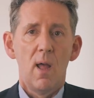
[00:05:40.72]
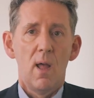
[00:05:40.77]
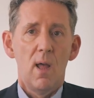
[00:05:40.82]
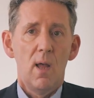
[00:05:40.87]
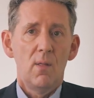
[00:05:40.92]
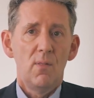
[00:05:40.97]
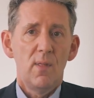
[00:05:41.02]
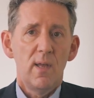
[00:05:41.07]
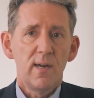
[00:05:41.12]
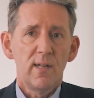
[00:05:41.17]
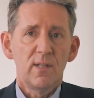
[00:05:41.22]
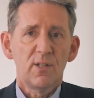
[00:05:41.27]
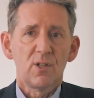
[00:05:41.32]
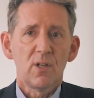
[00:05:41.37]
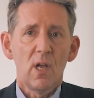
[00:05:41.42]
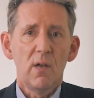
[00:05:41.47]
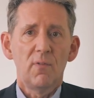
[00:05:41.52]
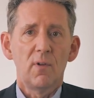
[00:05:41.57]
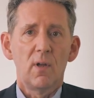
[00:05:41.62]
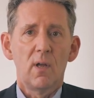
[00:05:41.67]
And they
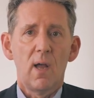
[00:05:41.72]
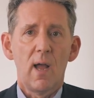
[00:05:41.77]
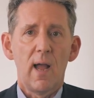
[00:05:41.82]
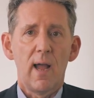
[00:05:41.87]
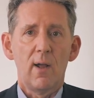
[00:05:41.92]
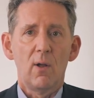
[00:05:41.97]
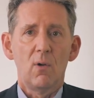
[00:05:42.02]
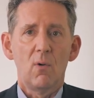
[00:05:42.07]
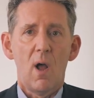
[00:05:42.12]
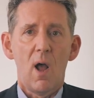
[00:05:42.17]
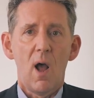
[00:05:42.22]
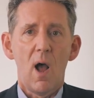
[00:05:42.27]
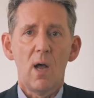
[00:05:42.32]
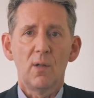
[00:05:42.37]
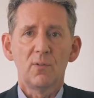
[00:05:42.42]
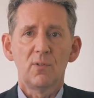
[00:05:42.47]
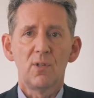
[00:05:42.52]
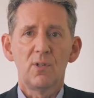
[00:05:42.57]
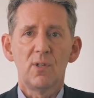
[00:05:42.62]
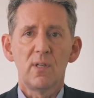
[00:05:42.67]
discover how
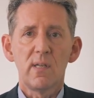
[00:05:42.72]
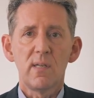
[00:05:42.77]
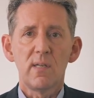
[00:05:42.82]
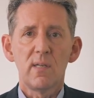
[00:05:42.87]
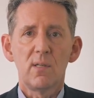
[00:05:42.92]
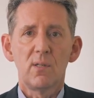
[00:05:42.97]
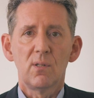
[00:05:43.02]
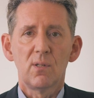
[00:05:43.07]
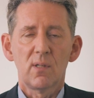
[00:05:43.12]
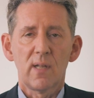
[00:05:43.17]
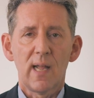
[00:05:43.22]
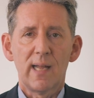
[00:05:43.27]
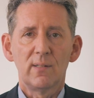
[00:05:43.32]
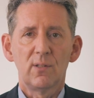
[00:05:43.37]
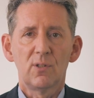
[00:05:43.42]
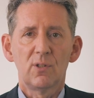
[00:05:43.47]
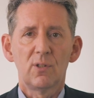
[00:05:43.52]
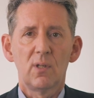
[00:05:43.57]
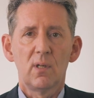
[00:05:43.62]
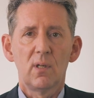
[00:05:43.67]
heart disease,
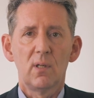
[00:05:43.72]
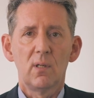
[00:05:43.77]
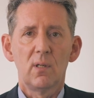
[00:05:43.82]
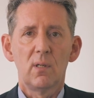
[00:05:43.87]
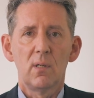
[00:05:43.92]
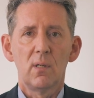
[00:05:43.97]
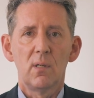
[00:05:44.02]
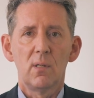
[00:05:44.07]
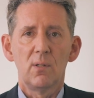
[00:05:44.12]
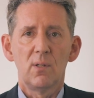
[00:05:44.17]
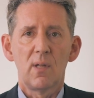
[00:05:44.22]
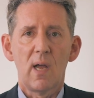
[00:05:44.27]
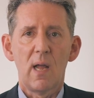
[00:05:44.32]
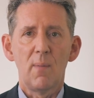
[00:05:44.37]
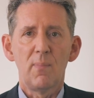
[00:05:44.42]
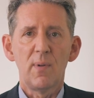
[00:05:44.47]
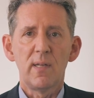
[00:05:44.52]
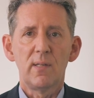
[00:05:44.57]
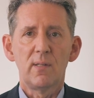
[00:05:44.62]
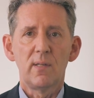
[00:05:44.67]
cancer,
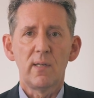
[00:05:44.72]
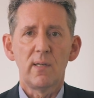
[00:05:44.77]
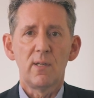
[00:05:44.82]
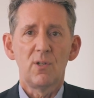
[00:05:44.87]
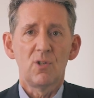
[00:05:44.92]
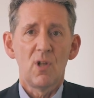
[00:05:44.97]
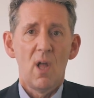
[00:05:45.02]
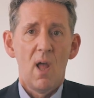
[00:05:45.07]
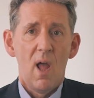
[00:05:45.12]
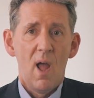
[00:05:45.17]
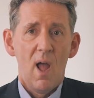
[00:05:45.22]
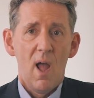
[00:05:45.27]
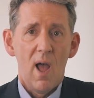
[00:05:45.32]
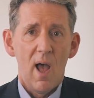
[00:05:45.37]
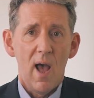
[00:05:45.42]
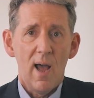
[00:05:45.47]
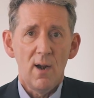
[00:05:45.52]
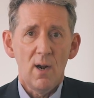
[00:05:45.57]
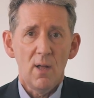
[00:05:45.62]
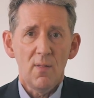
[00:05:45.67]
diabetes,
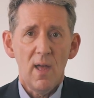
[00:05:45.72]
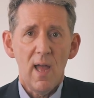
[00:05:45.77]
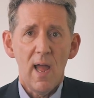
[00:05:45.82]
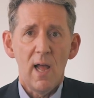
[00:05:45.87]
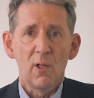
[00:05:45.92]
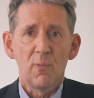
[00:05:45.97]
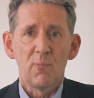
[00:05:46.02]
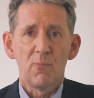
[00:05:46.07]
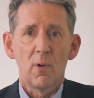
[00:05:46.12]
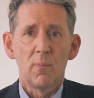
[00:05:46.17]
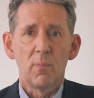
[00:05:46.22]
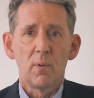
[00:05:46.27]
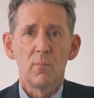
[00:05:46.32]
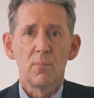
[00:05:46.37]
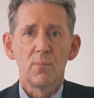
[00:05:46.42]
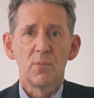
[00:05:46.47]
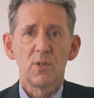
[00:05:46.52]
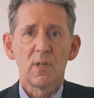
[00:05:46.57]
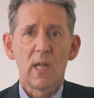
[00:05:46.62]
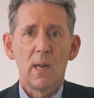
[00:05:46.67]
and other health
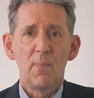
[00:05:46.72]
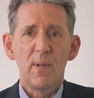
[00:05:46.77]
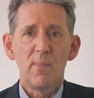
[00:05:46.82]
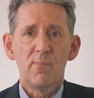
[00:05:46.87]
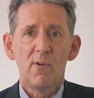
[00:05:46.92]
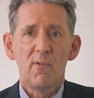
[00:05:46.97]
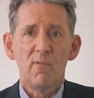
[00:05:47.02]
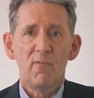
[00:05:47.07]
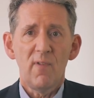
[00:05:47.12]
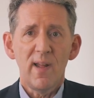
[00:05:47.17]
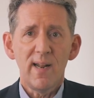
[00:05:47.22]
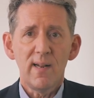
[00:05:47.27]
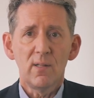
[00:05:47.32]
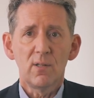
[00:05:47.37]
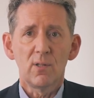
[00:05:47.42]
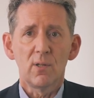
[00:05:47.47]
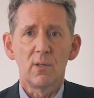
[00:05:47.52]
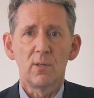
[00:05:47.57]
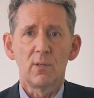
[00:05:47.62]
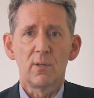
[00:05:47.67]
problems can be
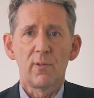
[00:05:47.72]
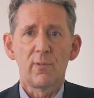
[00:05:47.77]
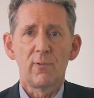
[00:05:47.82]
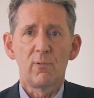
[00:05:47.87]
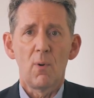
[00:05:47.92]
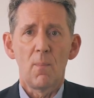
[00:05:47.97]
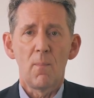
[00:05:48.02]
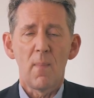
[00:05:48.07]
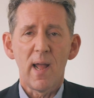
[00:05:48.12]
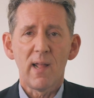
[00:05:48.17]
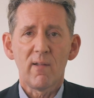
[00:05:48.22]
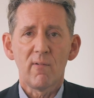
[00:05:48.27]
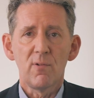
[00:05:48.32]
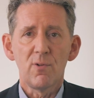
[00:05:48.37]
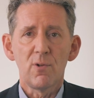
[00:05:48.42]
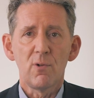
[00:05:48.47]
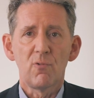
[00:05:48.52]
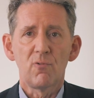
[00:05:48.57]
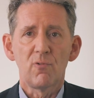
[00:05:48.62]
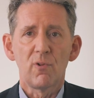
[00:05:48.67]
prevented through a
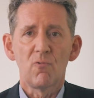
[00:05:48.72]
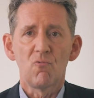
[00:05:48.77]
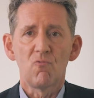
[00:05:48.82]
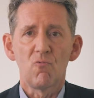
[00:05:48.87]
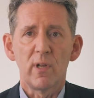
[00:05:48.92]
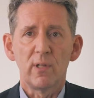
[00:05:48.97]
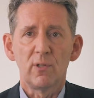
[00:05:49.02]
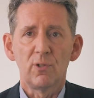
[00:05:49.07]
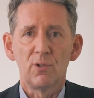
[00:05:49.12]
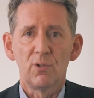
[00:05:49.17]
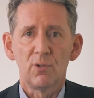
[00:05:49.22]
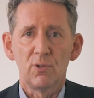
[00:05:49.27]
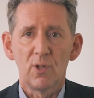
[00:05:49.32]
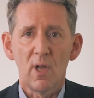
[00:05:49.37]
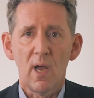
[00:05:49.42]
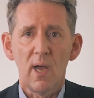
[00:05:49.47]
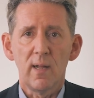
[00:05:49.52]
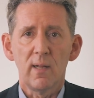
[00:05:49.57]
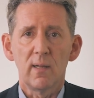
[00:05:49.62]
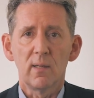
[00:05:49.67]
micronutrient-rich
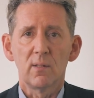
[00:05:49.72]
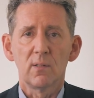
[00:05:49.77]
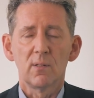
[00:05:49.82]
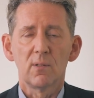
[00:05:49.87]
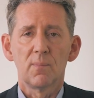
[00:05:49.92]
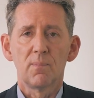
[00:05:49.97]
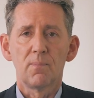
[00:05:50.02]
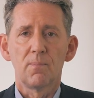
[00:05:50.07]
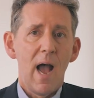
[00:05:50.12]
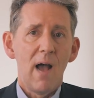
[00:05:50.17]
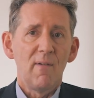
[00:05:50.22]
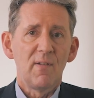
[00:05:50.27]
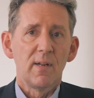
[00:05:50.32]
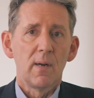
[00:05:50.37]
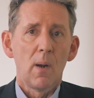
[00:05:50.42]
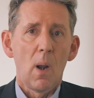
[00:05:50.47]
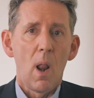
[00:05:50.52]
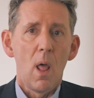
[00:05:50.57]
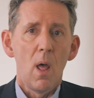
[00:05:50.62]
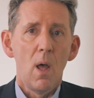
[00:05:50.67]
diet.
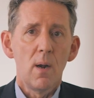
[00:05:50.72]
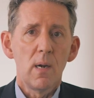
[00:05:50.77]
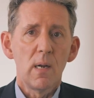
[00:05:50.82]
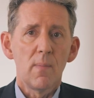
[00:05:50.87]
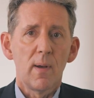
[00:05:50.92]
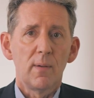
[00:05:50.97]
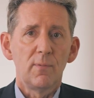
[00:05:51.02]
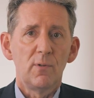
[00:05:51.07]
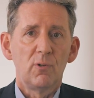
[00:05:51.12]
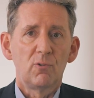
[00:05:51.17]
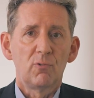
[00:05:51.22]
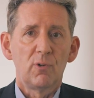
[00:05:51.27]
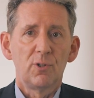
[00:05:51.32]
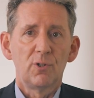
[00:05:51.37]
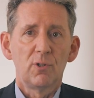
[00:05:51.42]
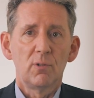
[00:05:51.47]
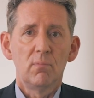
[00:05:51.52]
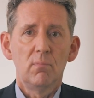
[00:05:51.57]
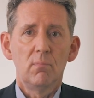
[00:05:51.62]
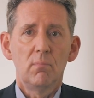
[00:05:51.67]
Having learned about
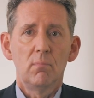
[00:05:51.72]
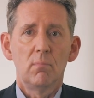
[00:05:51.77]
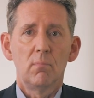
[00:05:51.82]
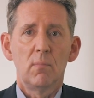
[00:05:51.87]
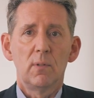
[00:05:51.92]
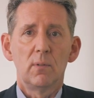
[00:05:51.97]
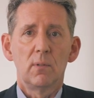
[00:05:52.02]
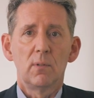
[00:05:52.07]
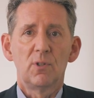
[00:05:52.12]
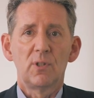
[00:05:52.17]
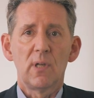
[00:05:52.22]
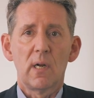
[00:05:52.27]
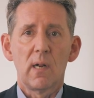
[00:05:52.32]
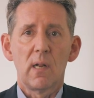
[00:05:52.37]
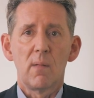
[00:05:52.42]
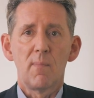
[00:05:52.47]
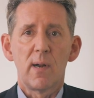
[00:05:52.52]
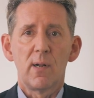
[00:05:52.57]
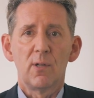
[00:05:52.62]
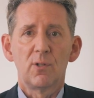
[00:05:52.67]
nutrition and
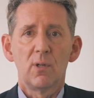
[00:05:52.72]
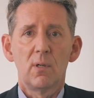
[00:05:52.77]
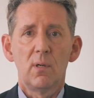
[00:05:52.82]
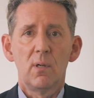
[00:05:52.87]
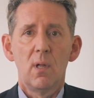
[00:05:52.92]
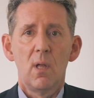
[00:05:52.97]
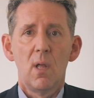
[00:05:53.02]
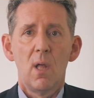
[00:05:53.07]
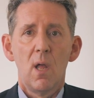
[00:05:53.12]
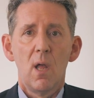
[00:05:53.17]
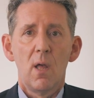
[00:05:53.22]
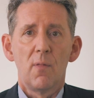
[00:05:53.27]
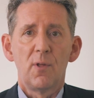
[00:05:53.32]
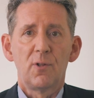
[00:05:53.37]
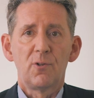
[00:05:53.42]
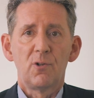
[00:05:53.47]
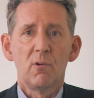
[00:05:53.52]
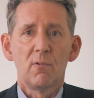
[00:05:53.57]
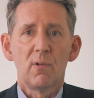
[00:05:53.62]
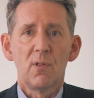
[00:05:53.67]
cellular medicine, the
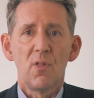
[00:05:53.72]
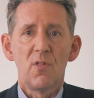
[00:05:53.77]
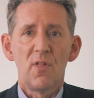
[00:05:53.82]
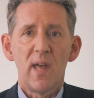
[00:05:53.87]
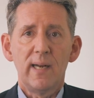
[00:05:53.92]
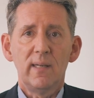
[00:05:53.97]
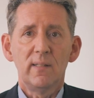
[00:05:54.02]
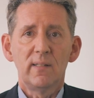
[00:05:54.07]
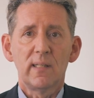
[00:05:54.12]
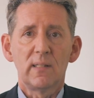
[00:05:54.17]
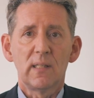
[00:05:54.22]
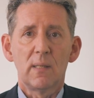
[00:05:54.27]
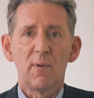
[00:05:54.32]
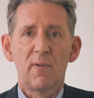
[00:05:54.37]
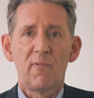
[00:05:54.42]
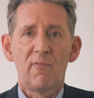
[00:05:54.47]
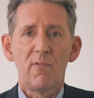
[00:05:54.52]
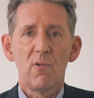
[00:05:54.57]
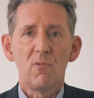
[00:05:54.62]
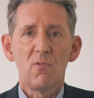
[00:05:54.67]
children then set up
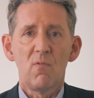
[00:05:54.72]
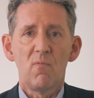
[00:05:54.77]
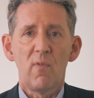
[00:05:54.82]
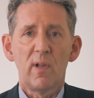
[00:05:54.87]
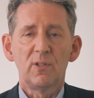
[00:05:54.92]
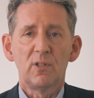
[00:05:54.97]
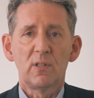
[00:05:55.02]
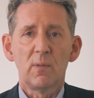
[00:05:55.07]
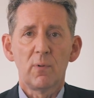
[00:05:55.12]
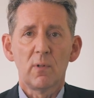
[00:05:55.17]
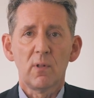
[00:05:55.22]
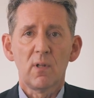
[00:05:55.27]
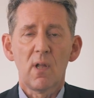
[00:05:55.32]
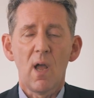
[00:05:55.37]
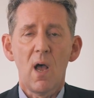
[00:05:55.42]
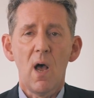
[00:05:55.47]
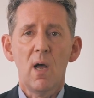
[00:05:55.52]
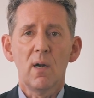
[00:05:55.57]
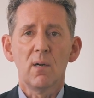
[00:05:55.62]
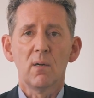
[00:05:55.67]
a fruit and vegetable
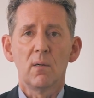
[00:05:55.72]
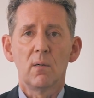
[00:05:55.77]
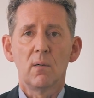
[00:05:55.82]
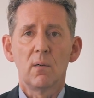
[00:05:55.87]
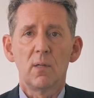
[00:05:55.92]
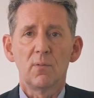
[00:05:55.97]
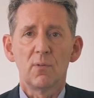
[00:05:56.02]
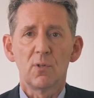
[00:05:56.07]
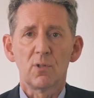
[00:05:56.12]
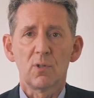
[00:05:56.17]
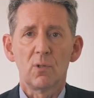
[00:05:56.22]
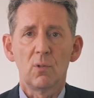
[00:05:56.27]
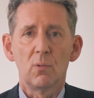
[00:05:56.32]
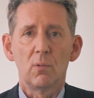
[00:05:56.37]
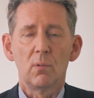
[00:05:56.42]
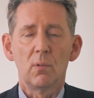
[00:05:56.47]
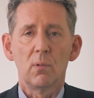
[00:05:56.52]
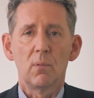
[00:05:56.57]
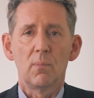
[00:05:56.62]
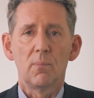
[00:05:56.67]
garden at the
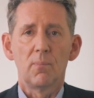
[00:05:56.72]
school.